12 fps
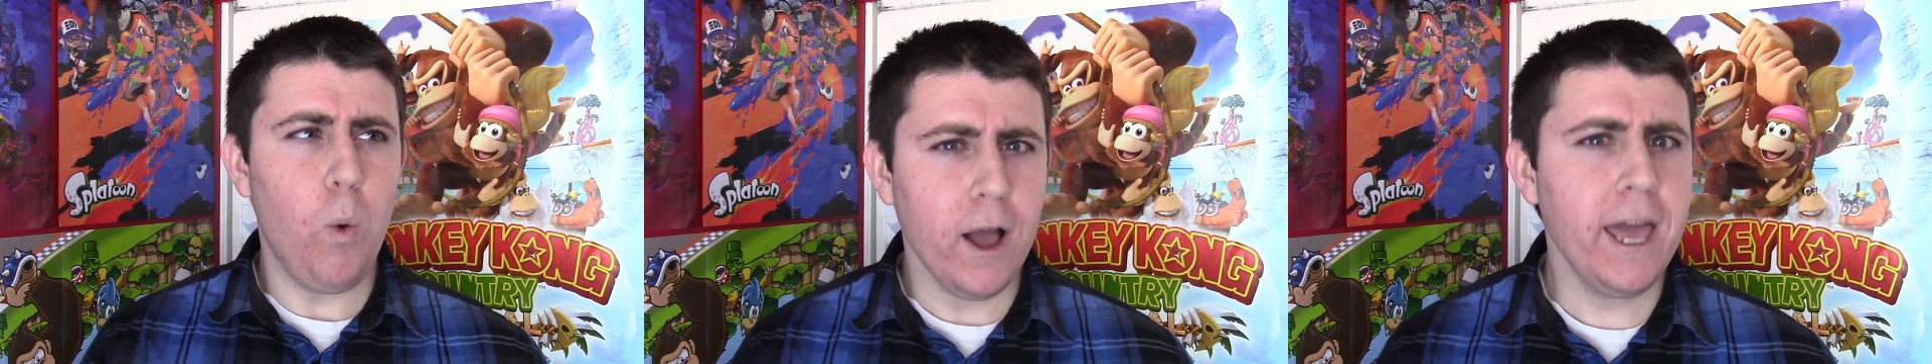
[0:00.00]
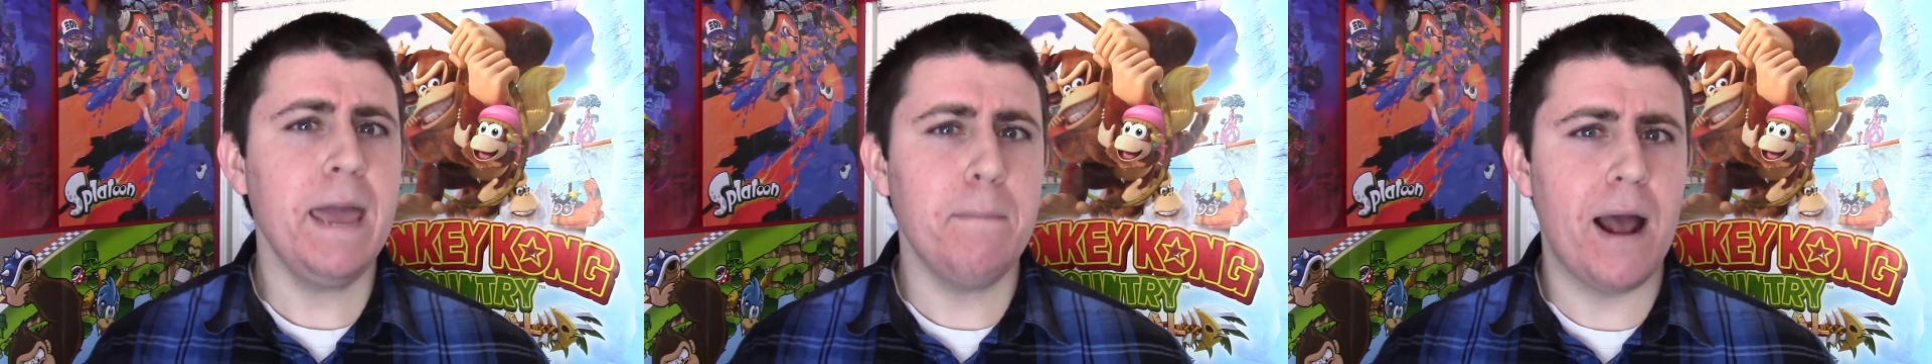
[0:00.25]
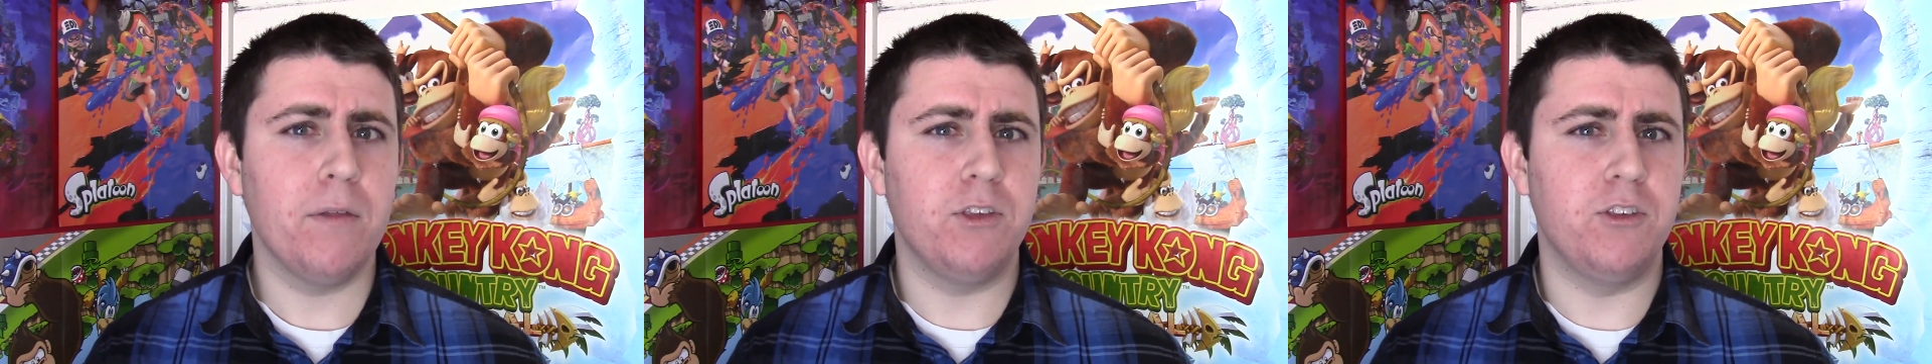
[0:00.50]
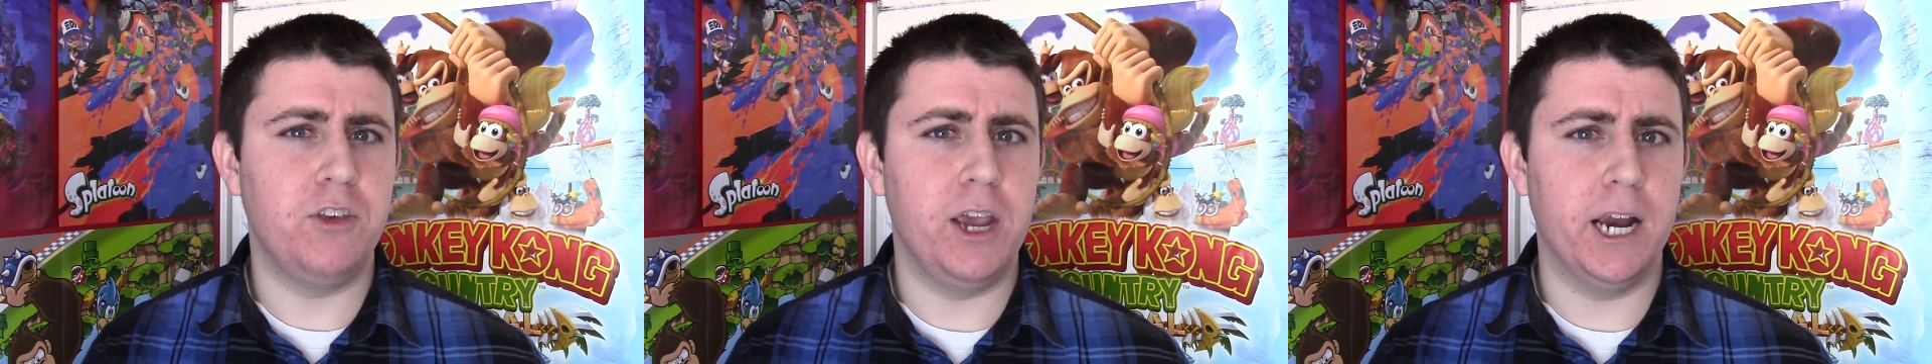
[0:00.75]
what came out
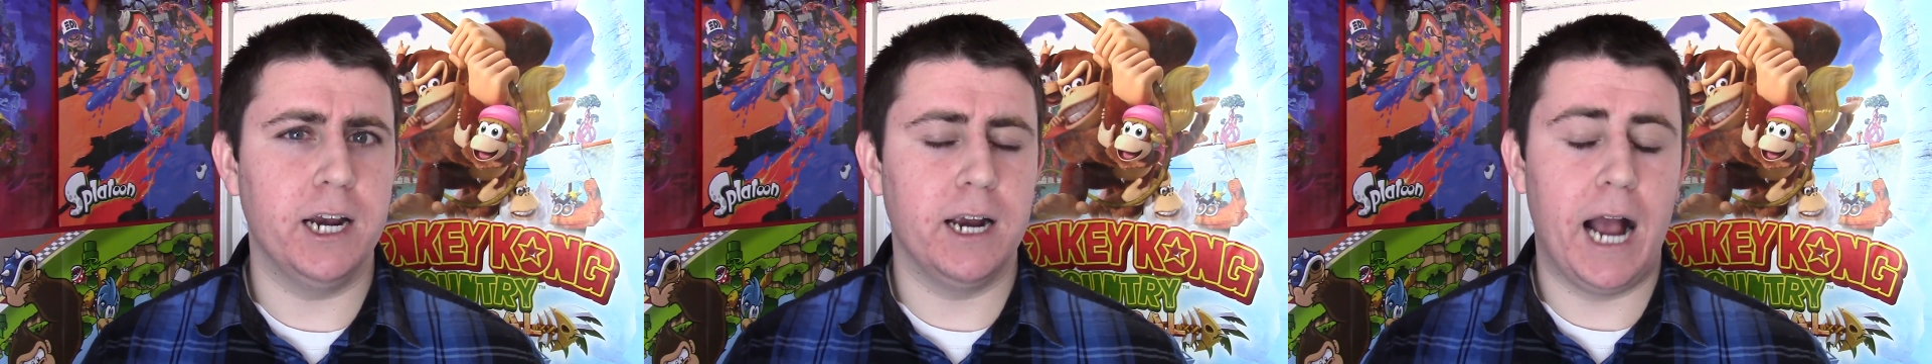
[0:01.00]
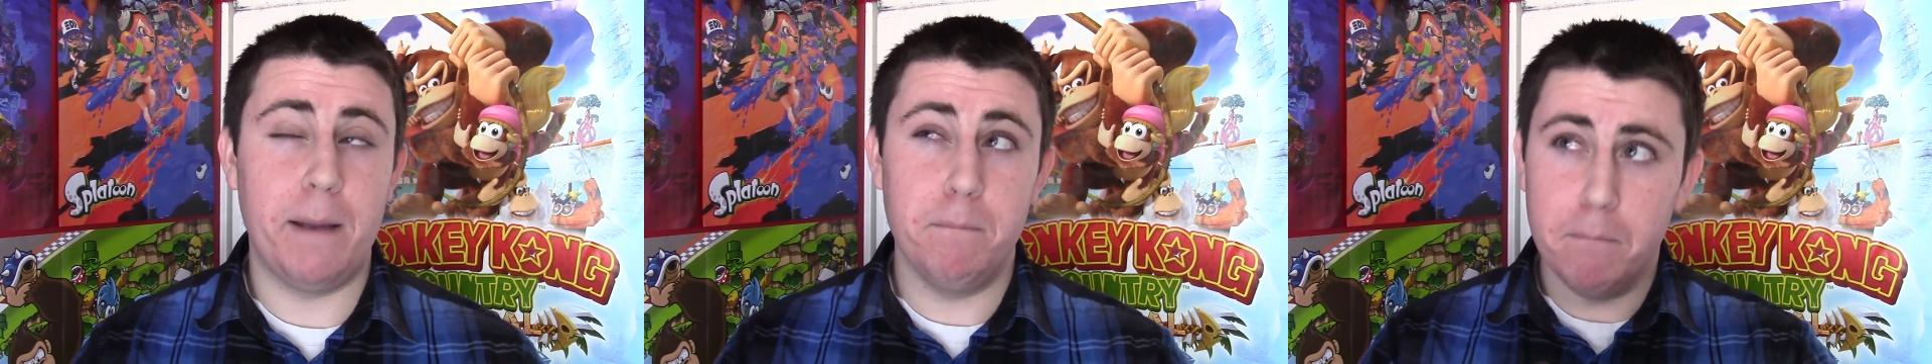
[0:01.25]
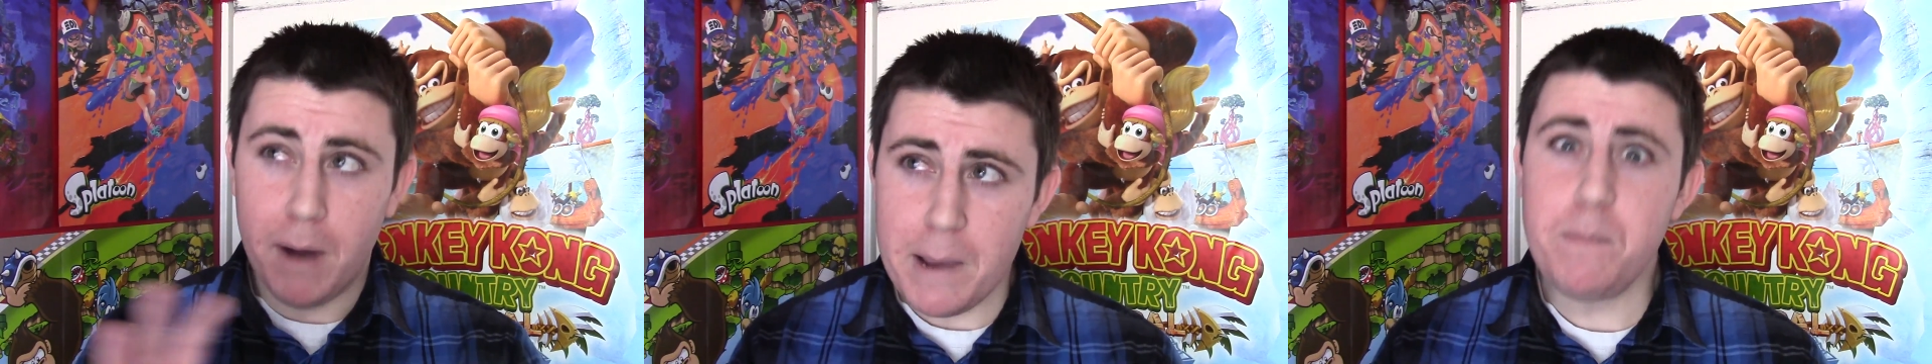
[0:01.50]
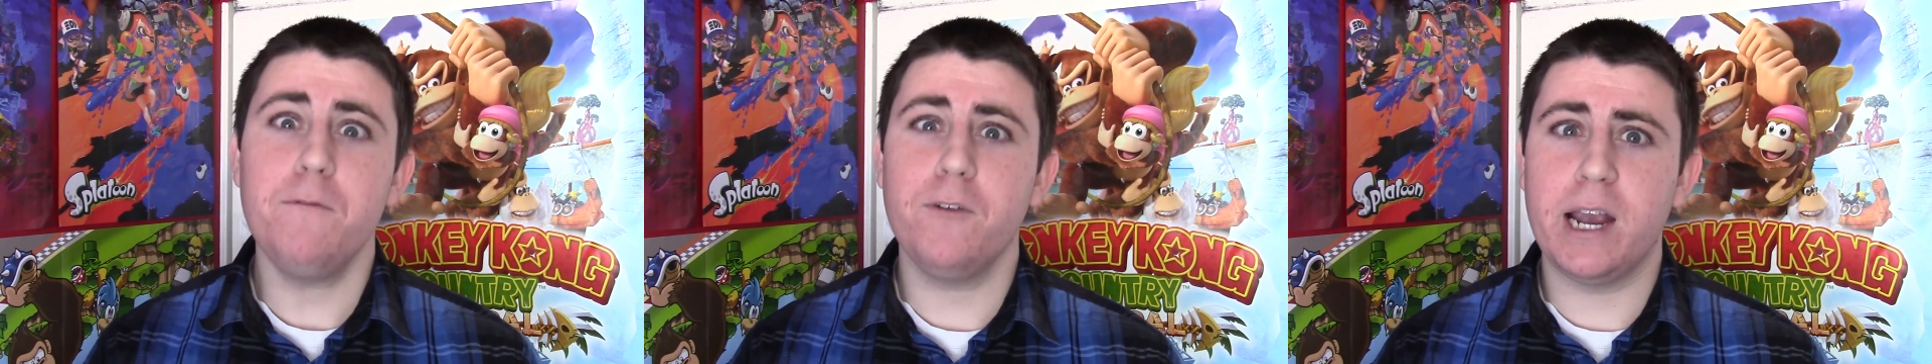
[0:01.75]
this year? I
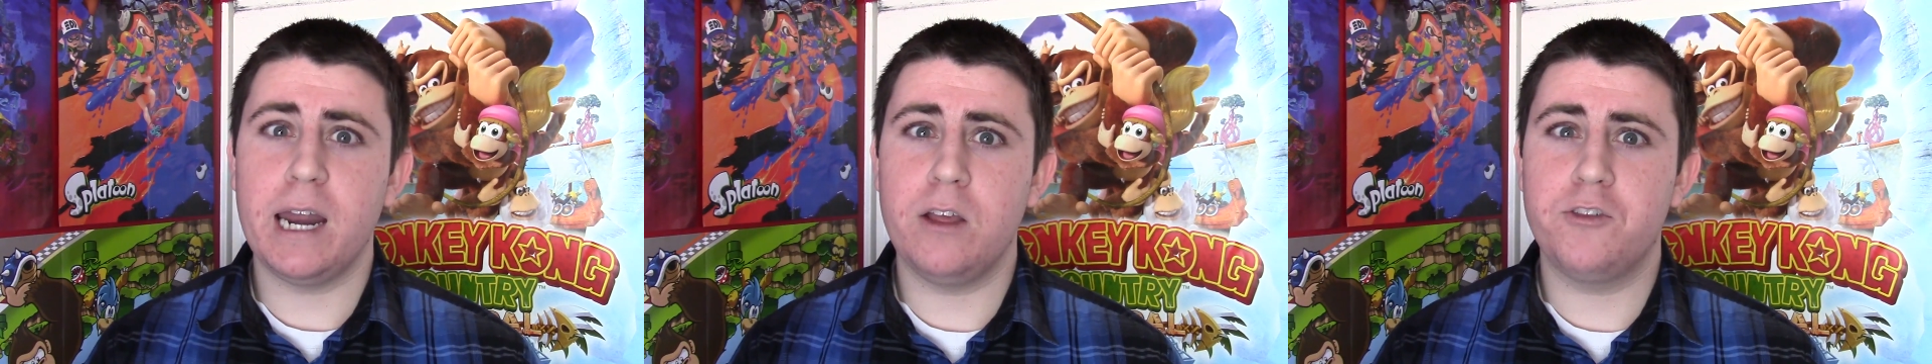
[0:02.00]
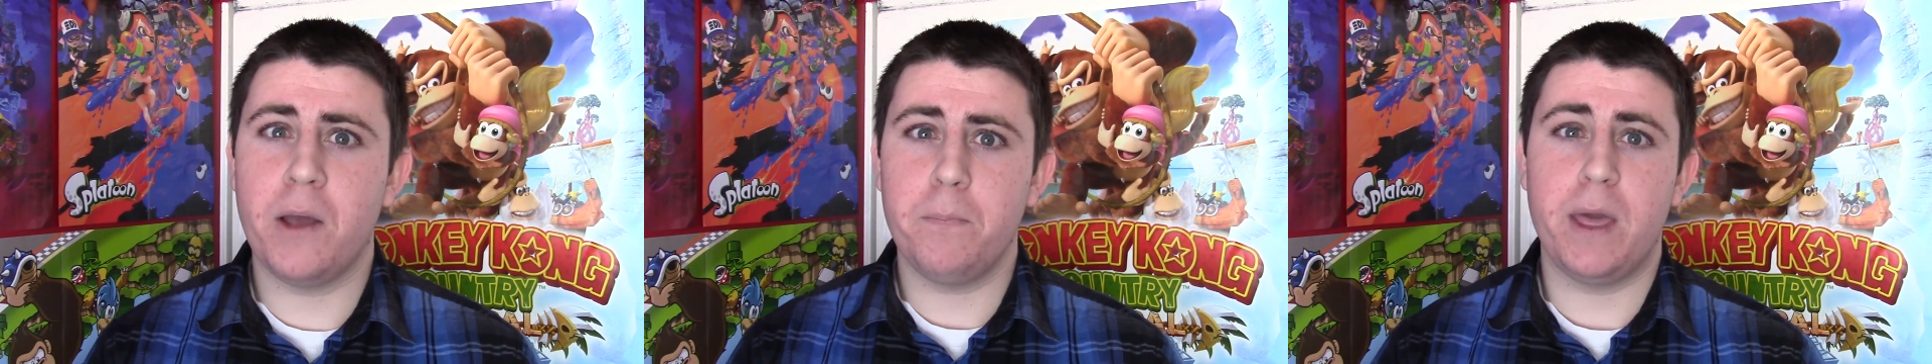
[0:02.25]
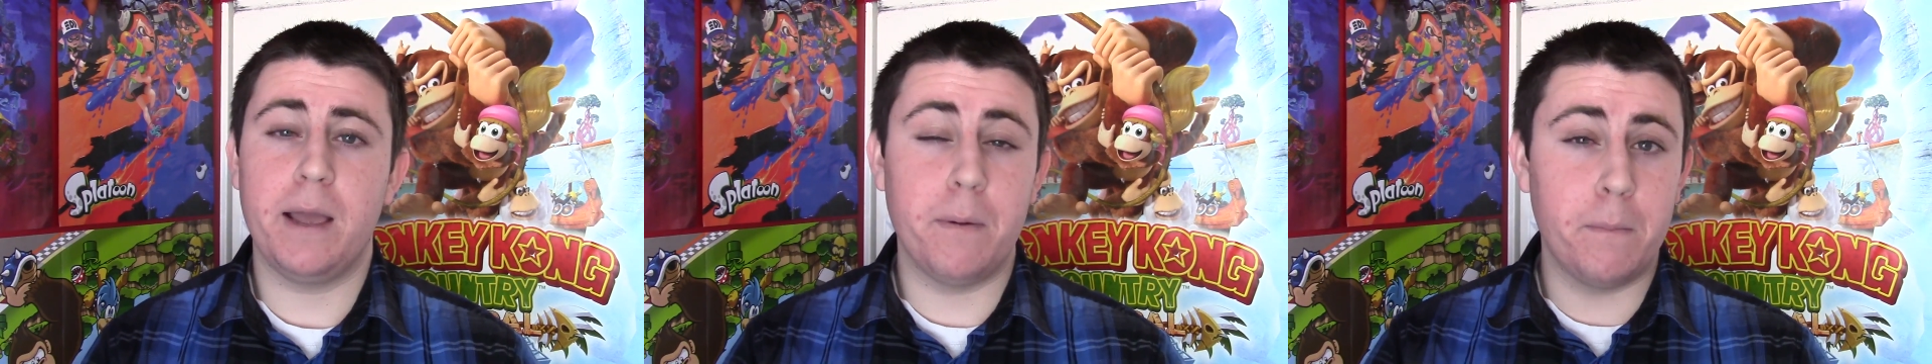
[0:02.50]
might be forgetting something,